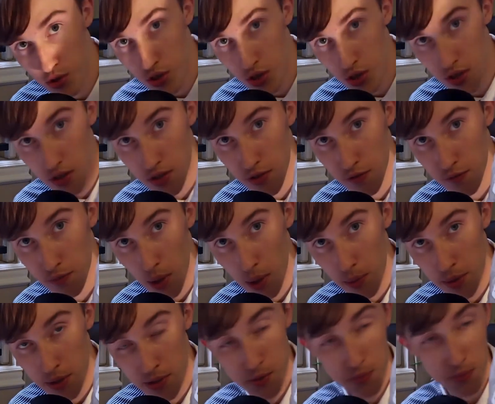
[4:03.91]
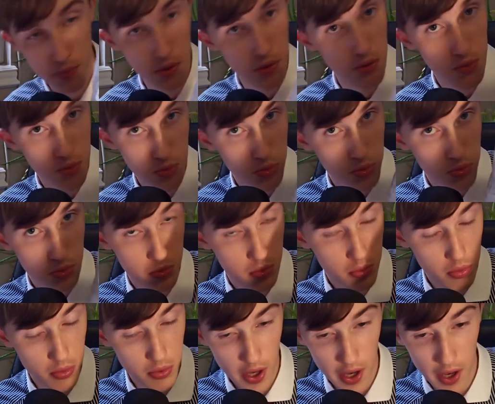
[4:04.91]
chunks of pumice, but
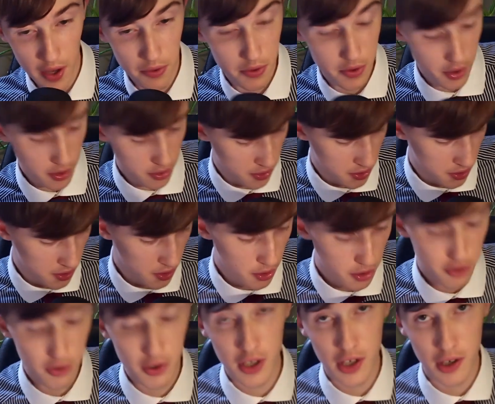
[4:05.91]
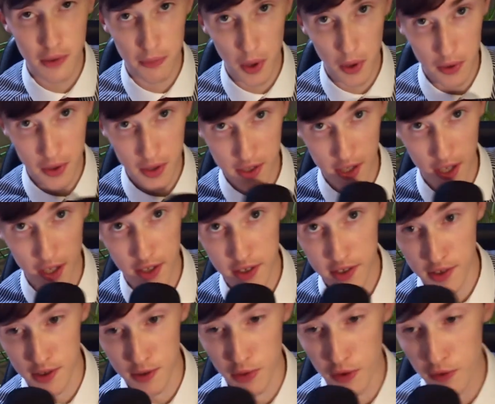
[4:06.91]
those three components I
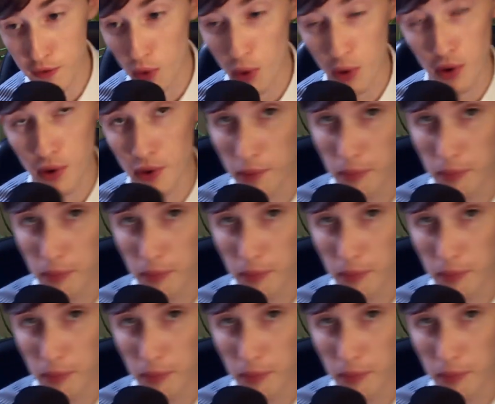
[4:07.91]
listed before are the